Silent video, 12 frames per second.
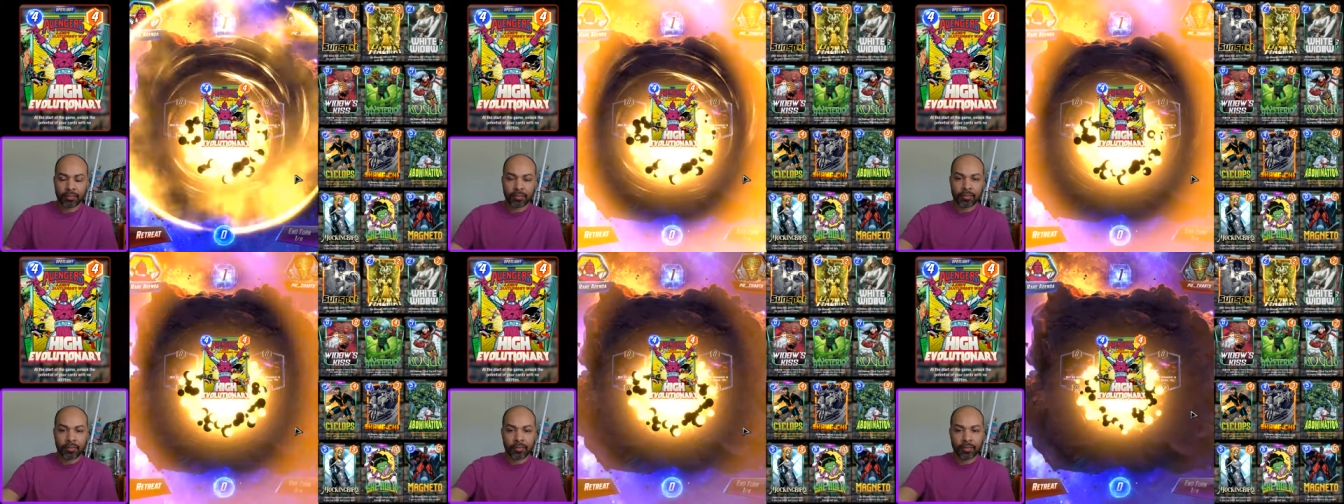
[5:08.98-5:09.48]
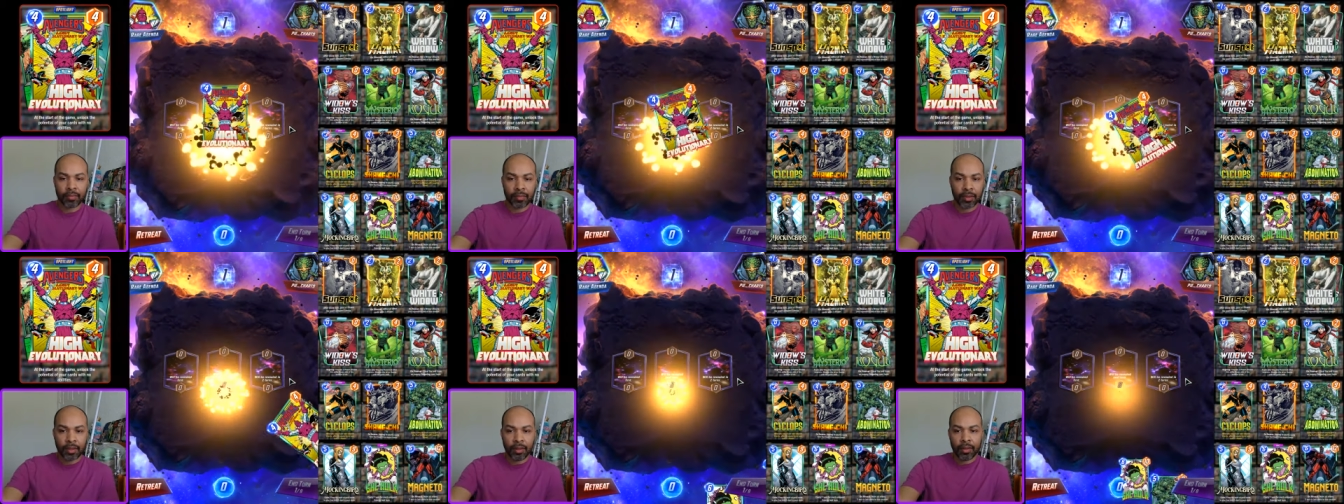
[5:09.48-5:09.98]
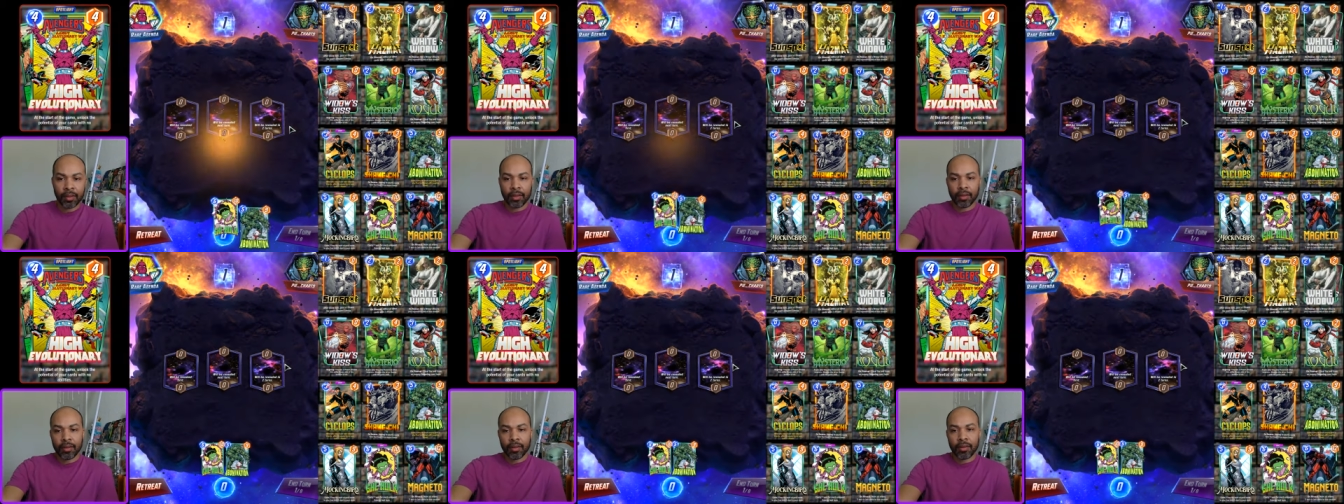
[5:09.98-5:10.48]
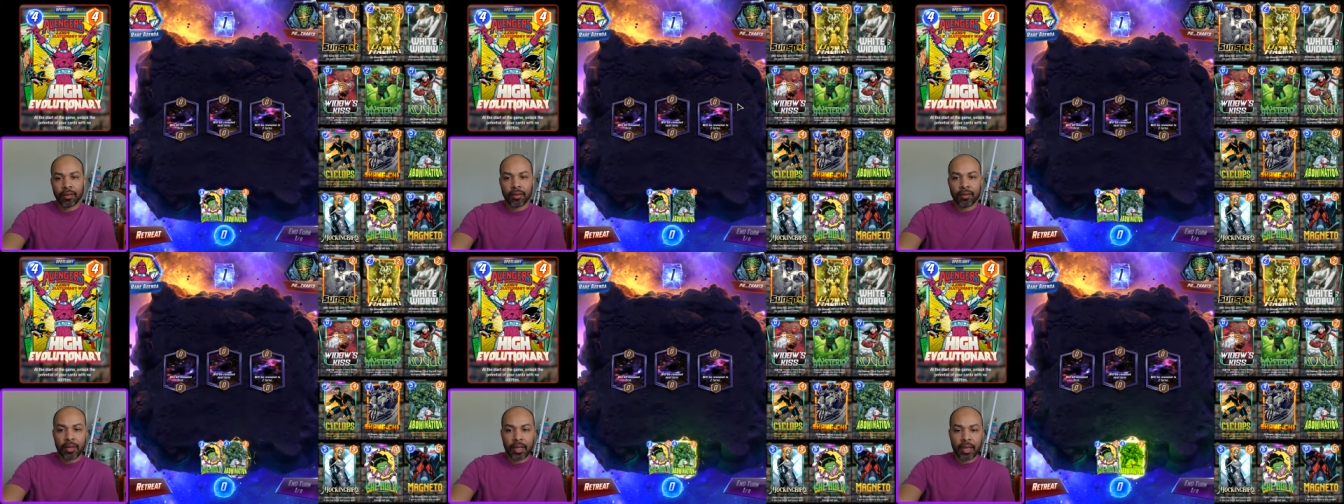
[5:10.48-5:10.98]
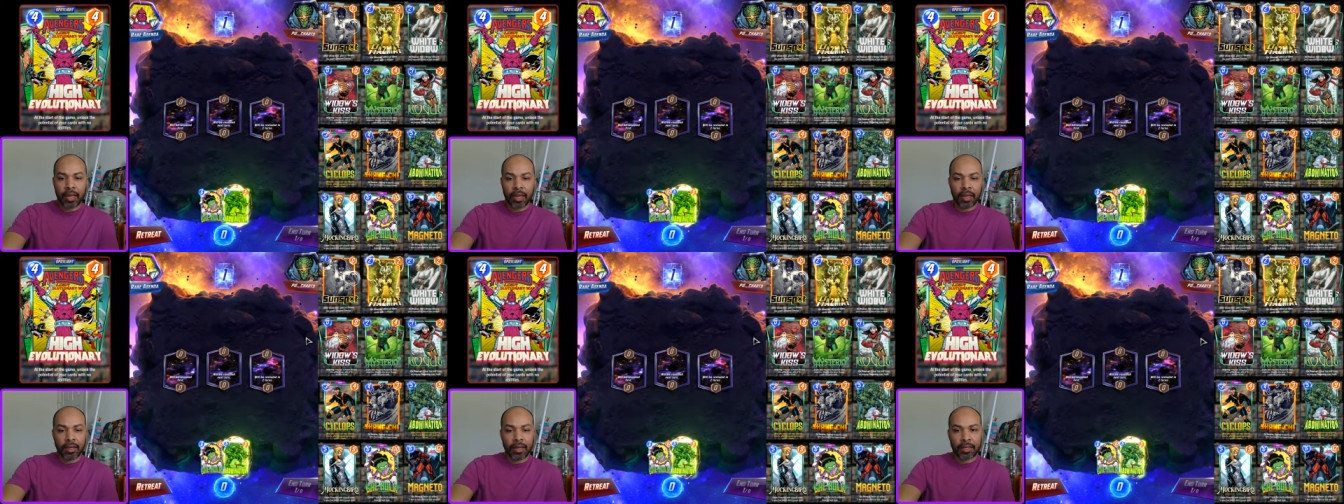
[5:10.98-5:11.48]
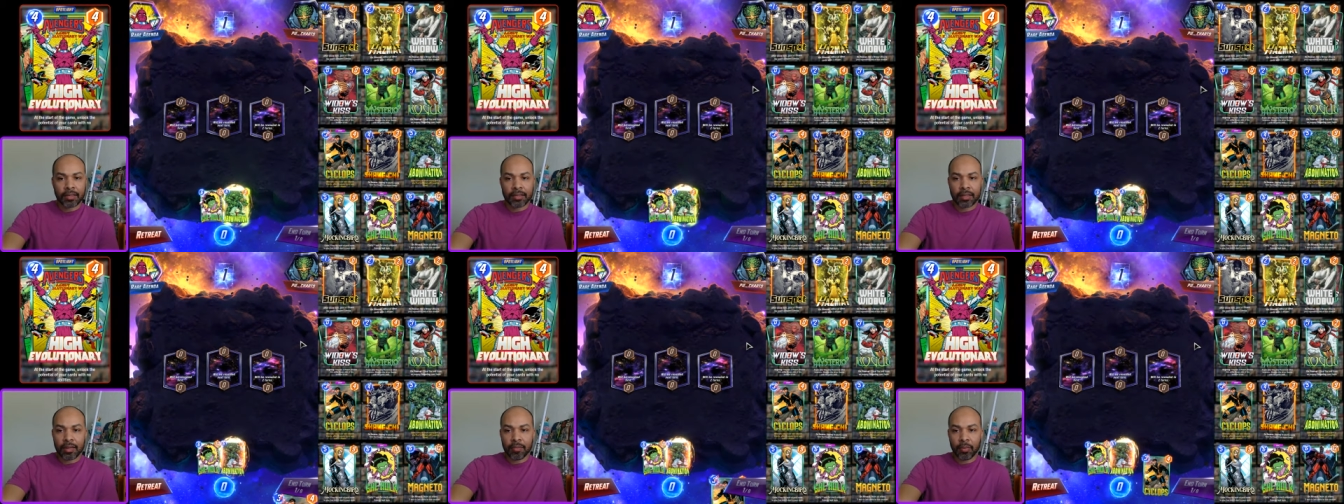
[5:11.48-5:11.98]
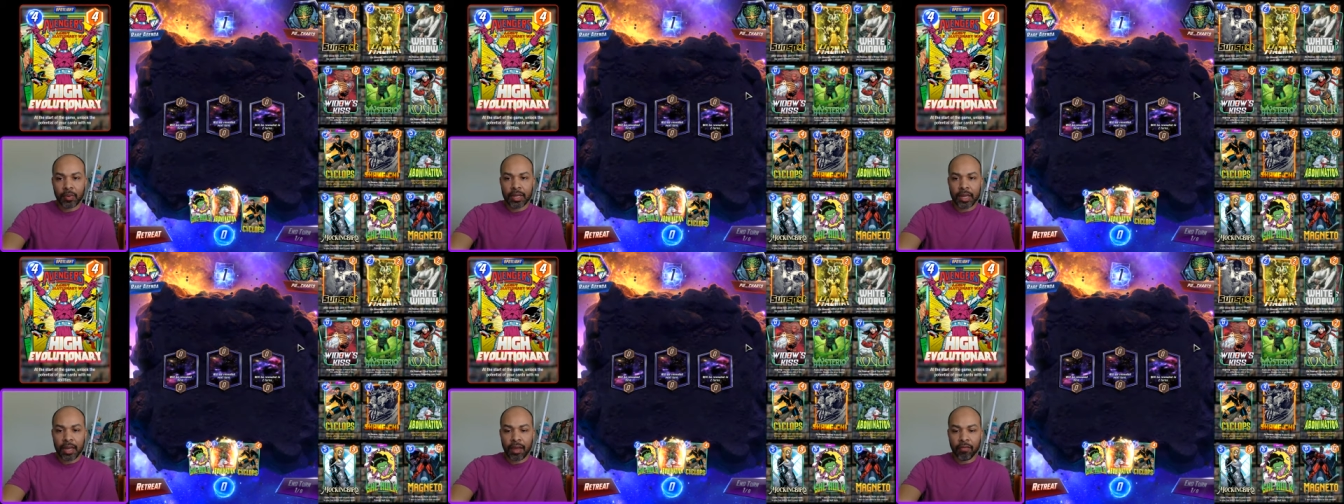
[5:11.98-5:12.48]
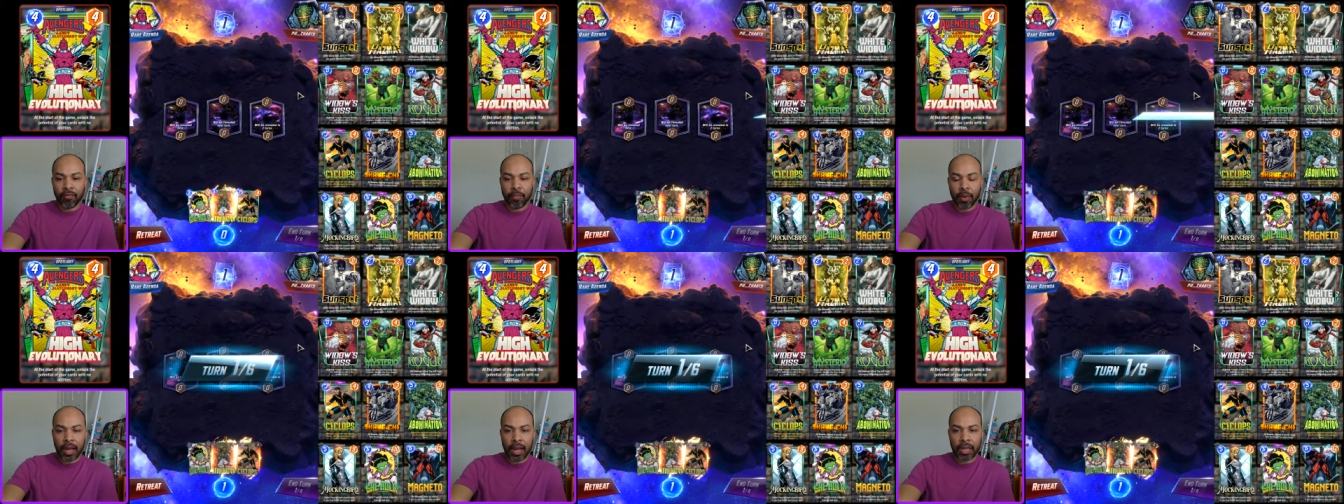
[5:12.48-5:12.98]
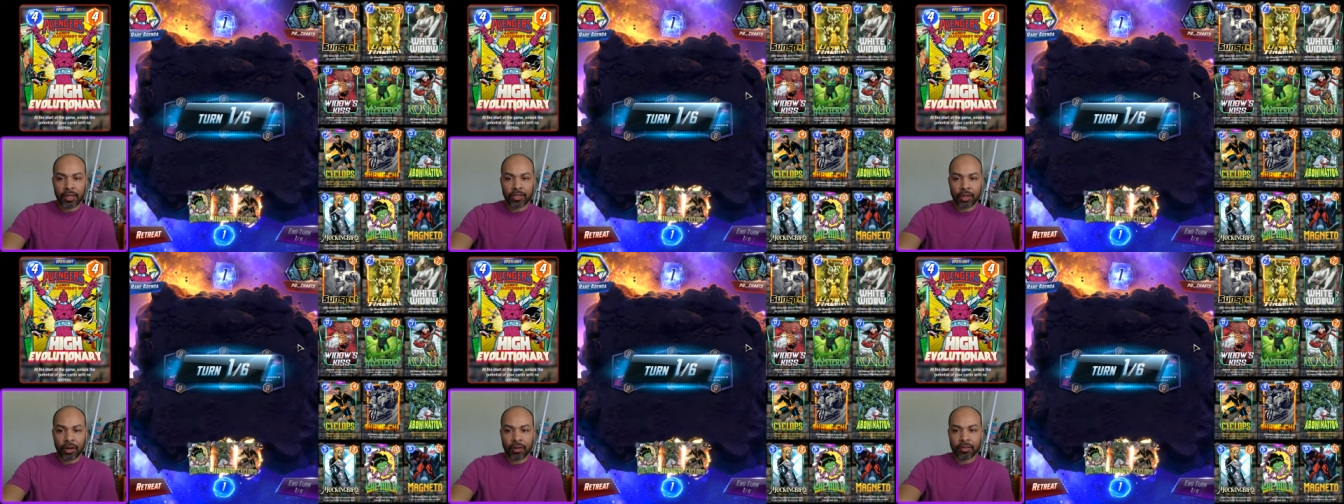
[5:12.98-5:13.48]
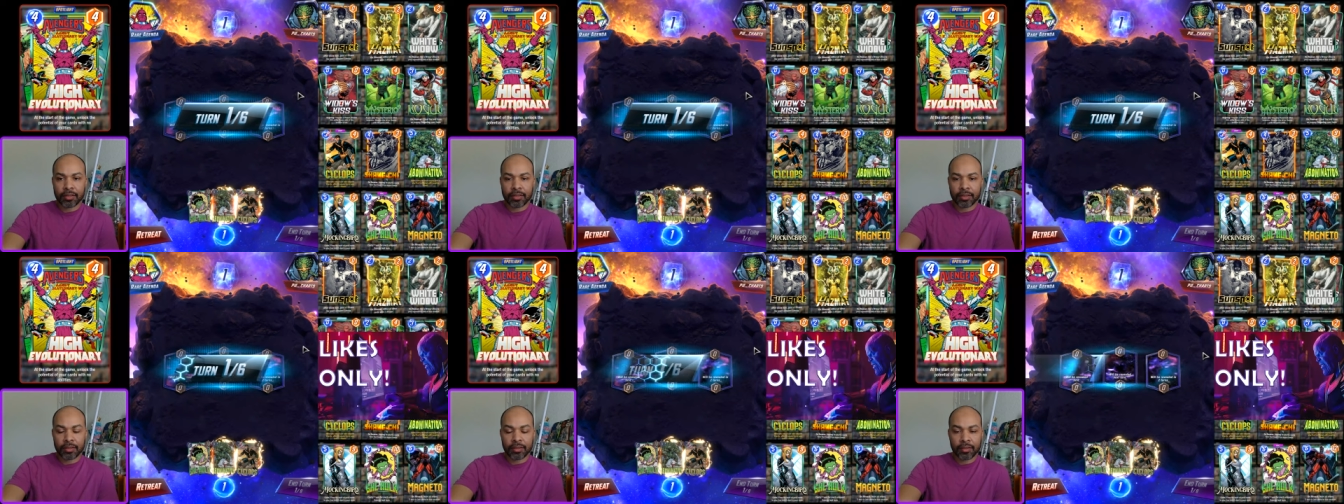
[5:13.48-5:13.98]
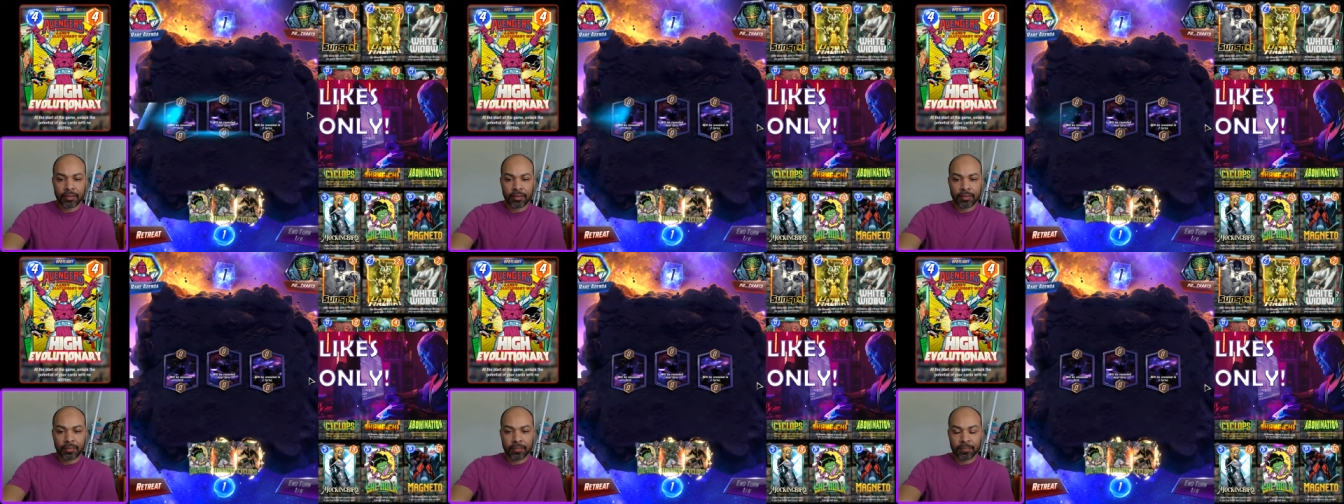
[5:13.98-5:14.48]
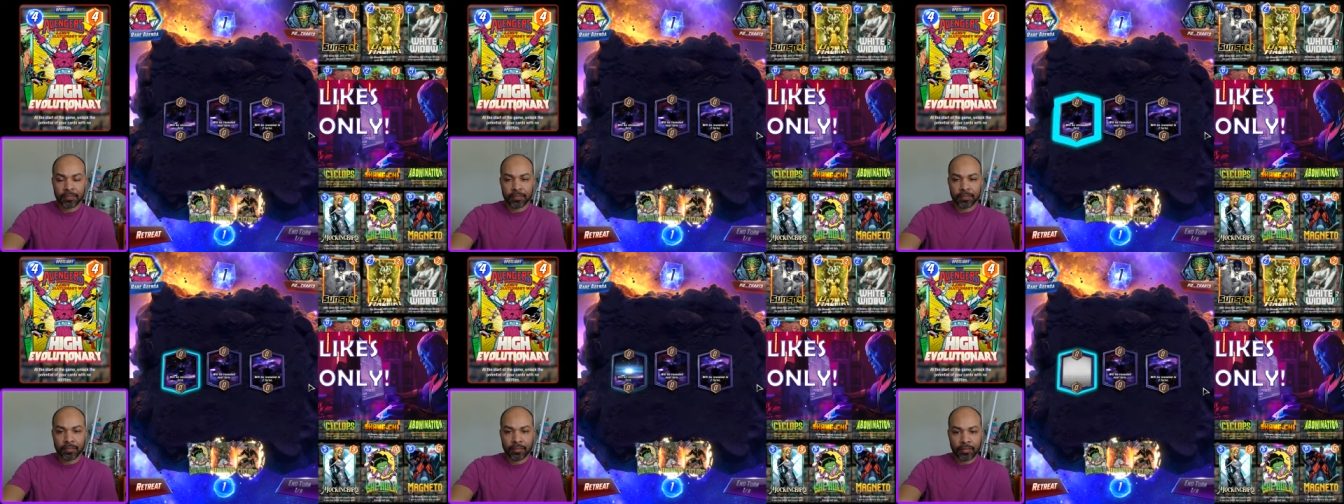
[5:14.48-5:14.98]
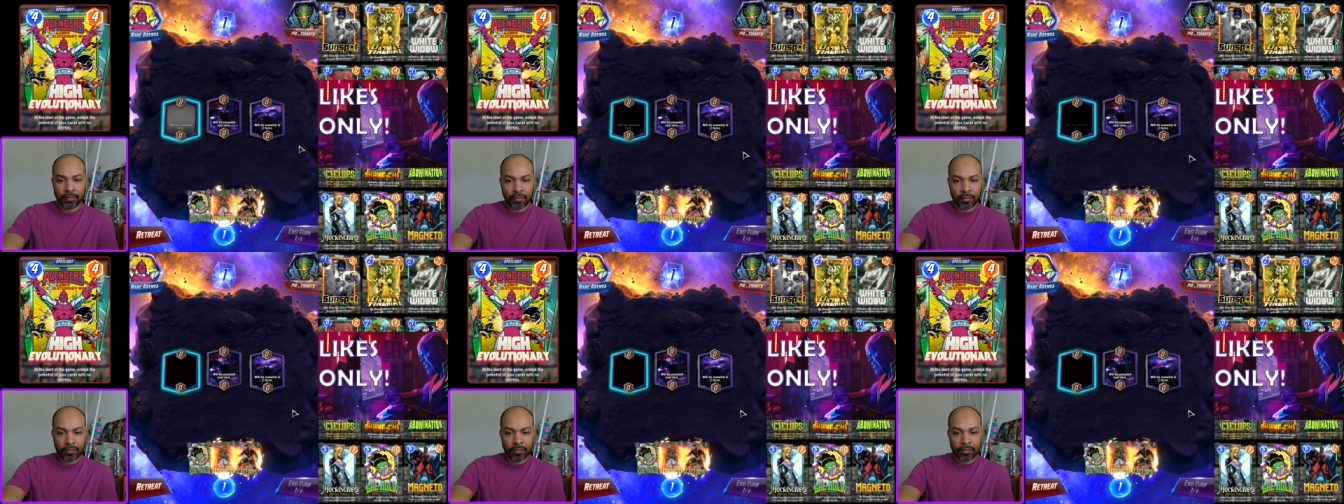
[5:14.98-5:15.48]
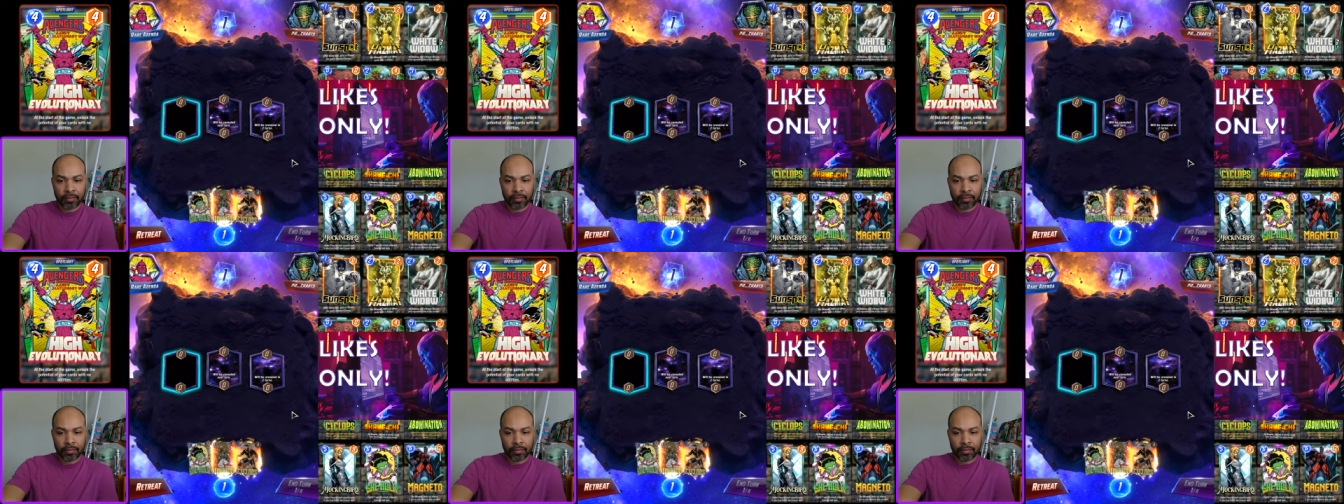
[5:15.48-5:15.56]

my creations. Okay, next up we have pie charts. Do not subscribe.